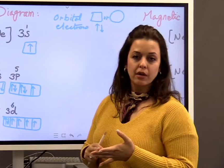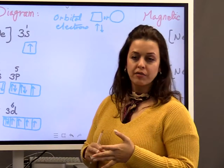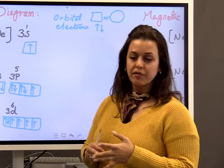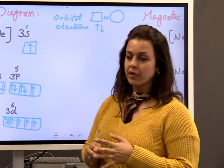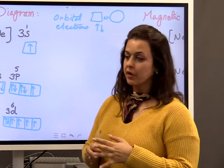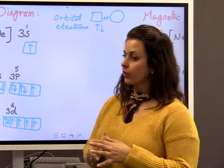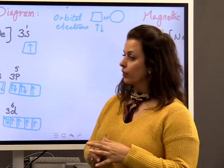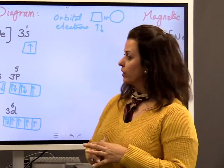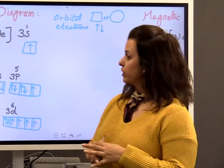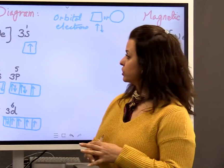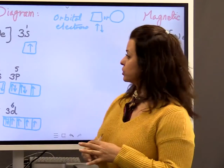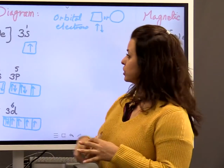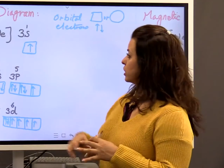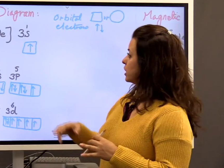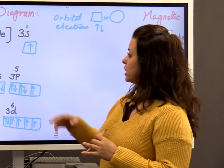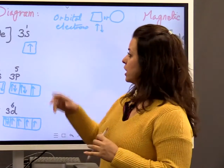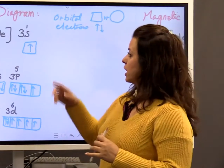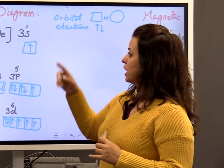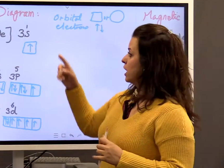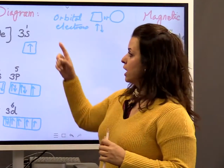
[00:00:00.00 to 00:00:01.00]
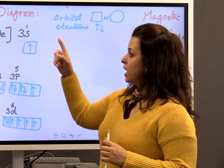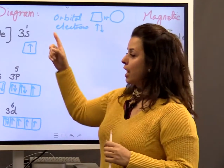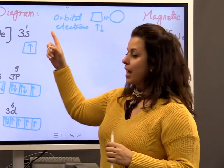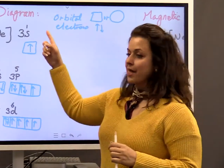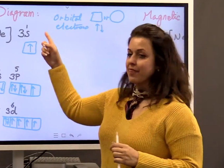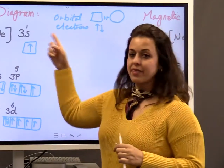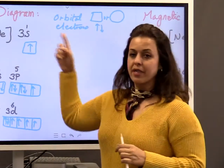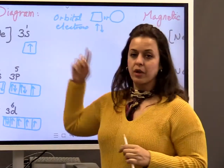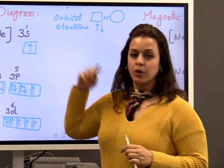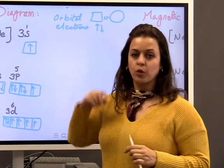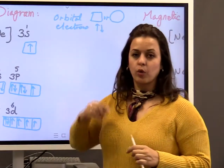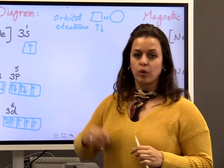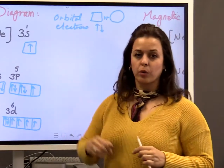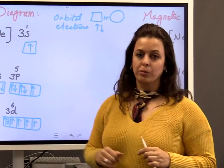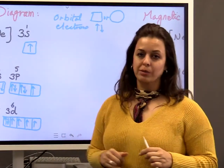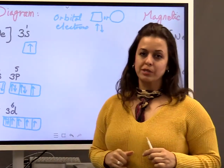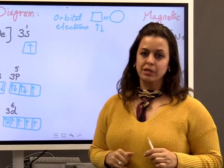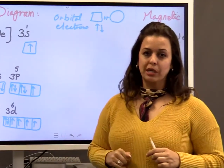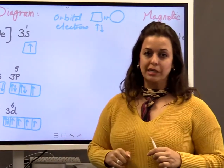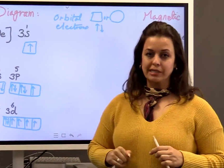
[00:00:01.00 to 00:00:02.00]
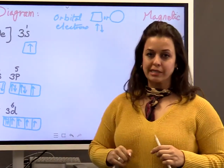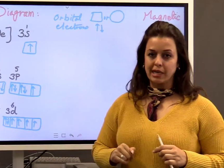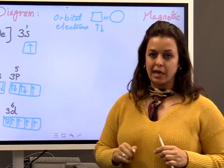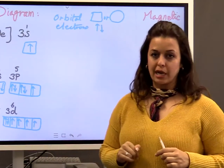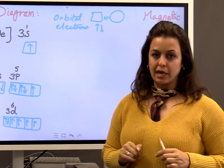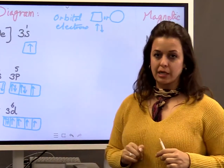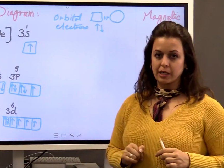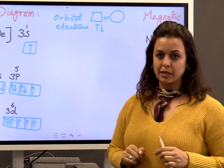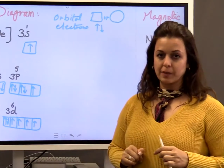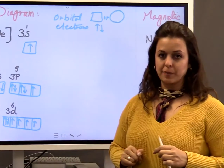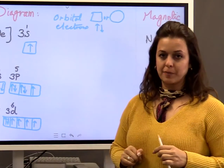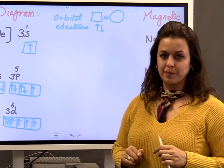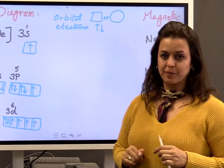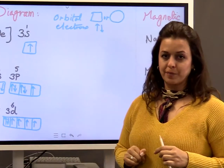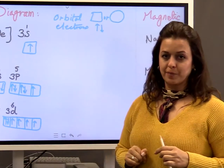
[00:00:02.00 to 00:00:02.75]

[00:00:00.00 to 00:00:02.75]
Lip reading: configuration, and then orbital diagram.